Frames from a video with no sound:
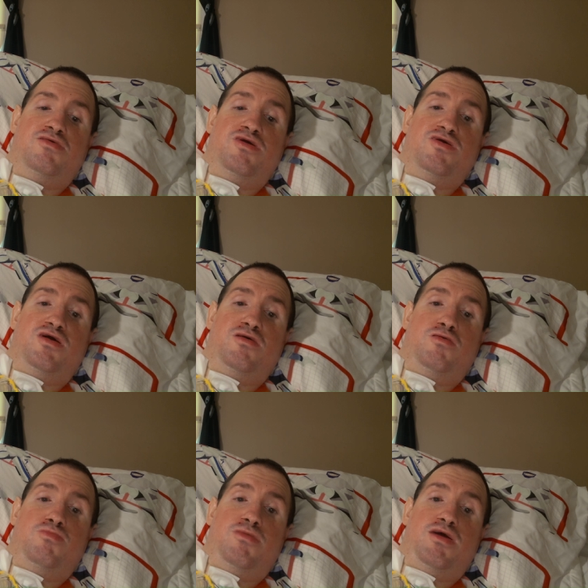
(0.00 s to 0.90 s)

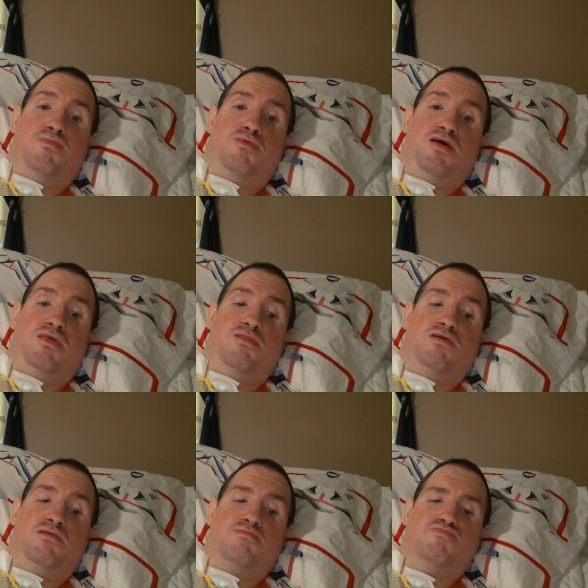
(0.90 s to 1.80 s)
TKO Matt
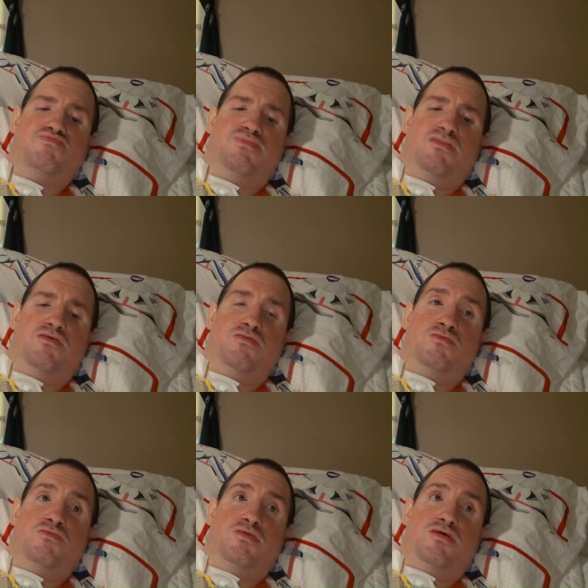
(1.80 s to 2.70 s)
Bradley.
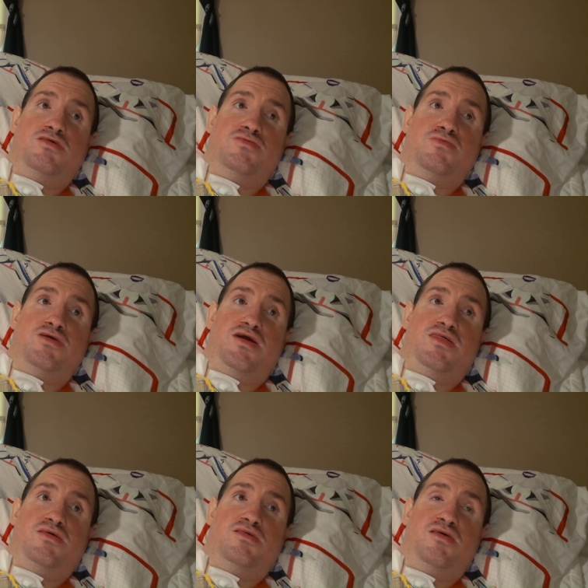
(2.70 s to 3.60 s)
We can also forget
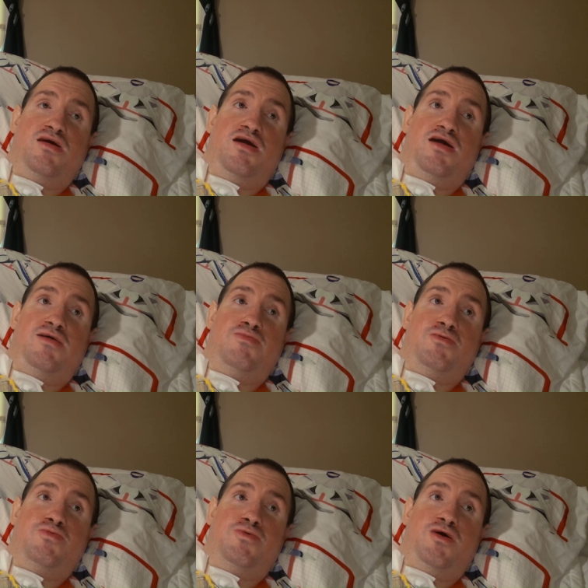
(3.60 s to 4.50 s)
his
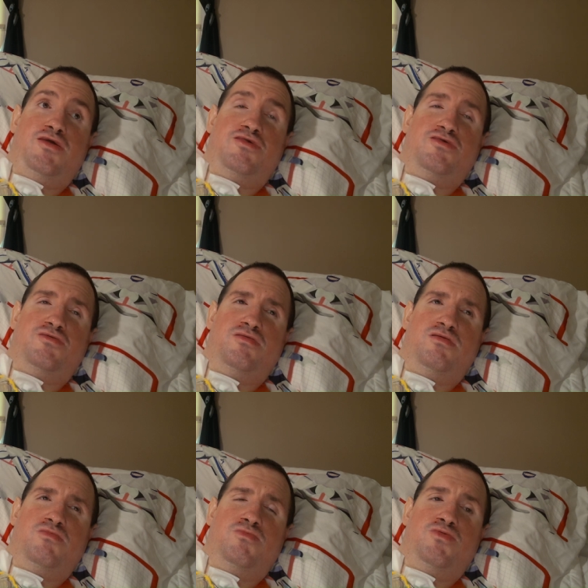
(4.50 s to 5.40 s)
epic fights
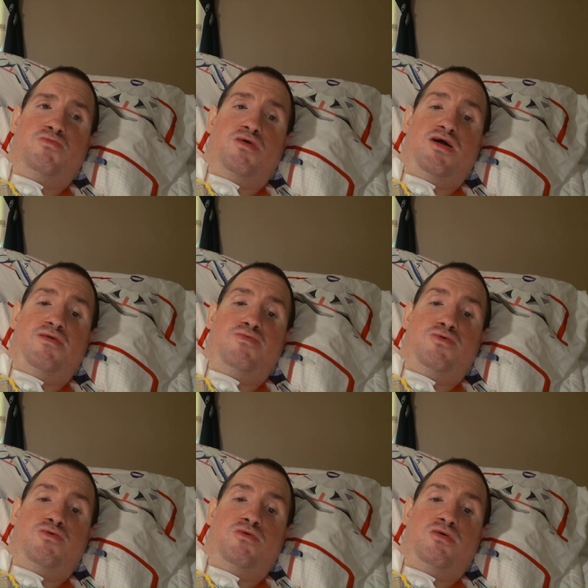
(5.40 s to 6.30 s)
with
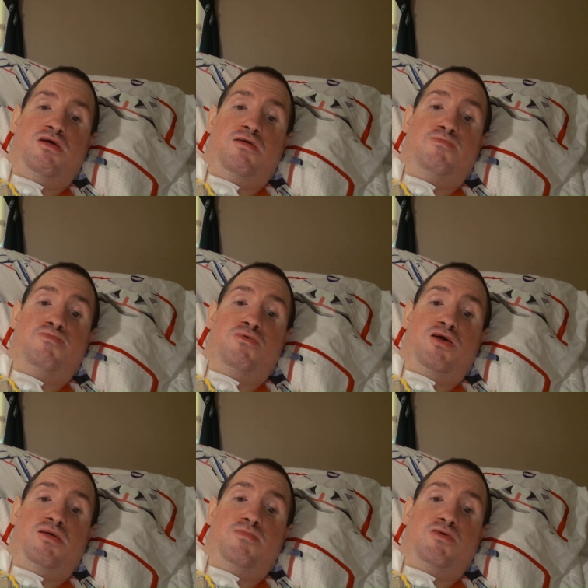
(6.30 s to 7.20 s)
rival
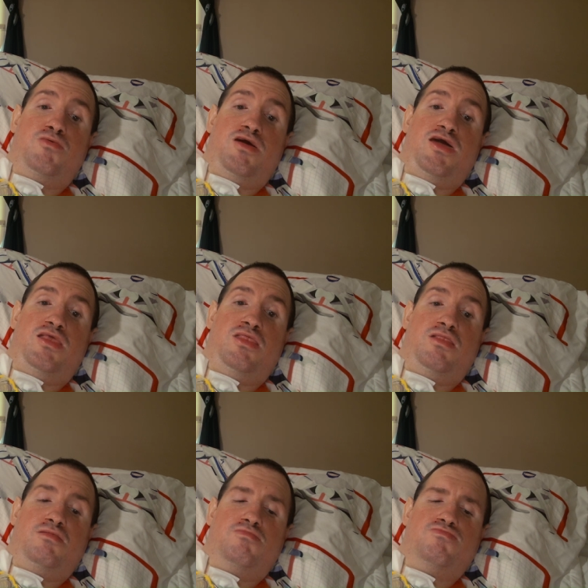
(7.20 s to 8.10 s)
Brian McGrattan.
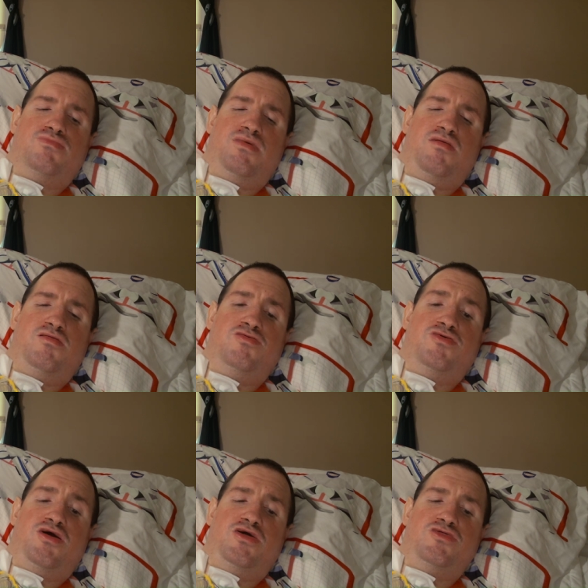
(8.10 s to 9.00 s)

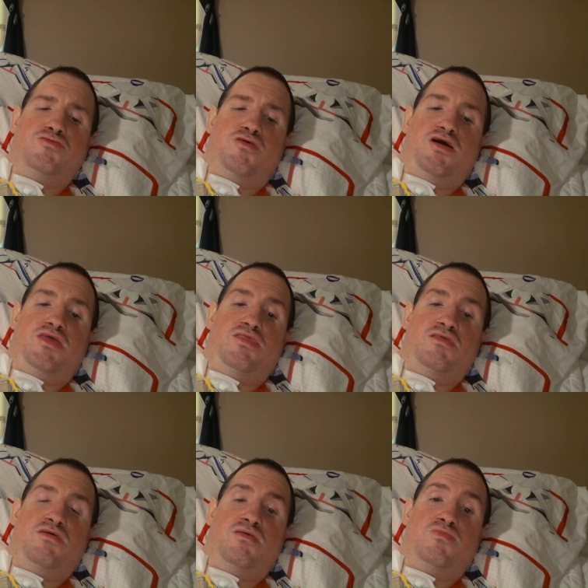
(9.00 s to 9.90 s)
Josh
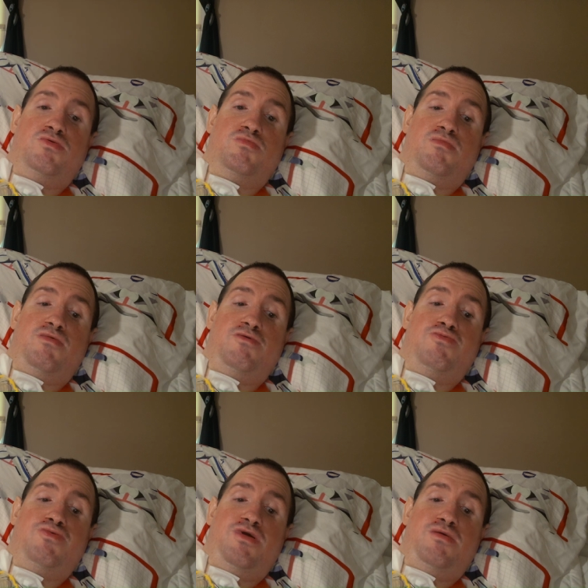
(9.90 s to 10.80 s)
Gratton was one of my
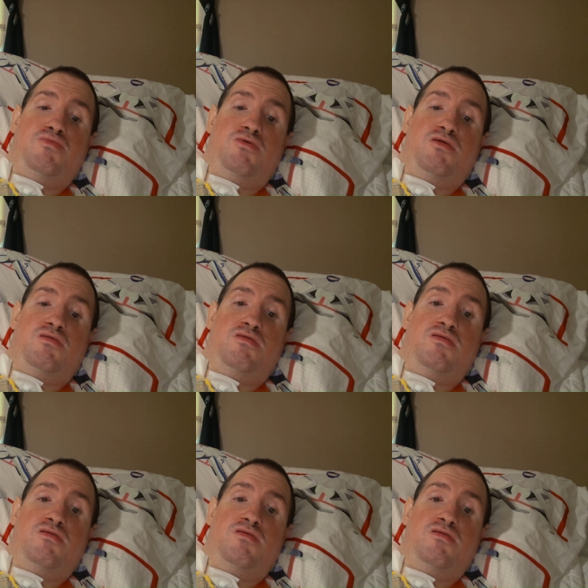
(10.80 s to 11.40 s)
favorite